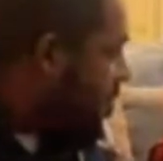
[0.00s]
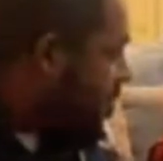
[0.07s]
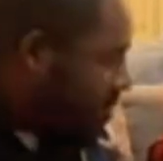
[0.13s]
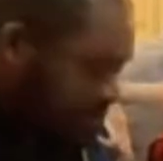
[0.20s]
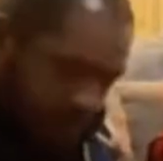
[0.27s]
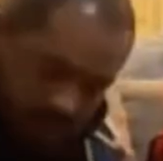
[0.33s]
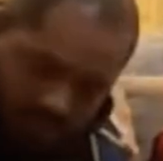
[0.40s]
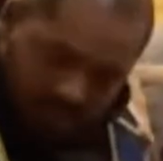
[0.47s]

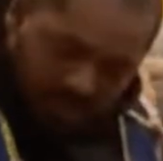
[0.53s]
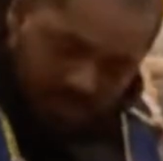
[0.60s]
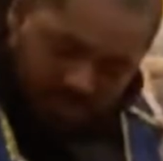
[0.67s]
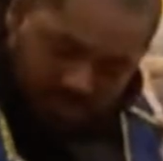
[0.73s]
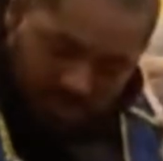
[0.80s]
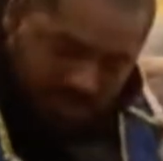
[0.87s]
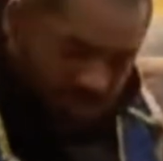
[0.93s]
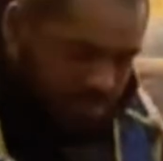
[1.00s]
Right.
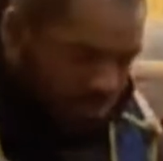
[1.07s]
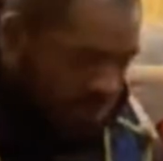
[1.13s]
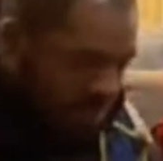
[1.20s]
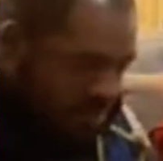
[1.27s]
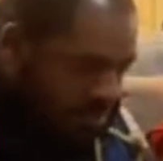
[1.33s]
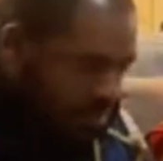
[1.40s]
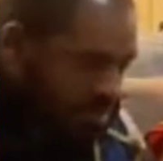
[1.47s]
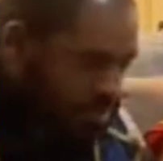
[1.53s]
And we
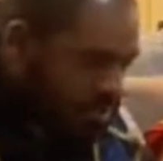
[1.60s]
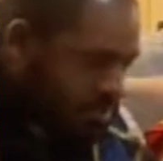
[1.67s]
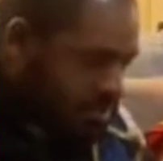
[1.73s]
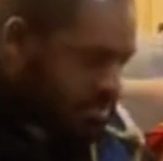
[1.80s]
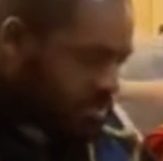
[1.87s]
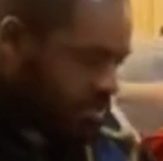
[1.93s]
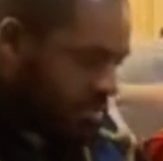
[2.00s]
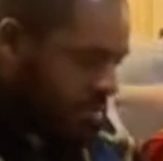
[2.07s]
just mentioned that
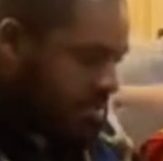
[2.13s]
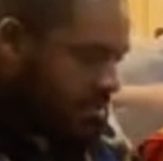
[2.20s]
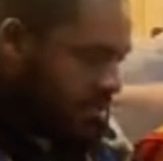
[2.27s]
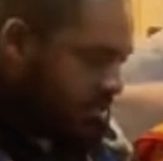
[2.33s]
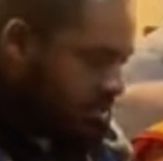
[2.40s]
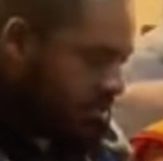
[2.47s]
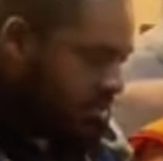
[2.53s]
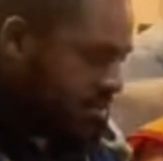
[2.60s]
we're in the ninth
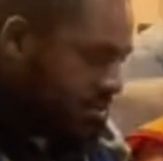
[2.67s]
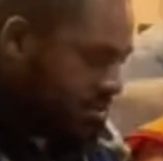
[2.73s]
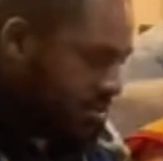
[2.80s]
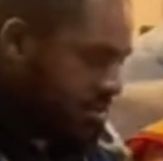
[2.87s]
month,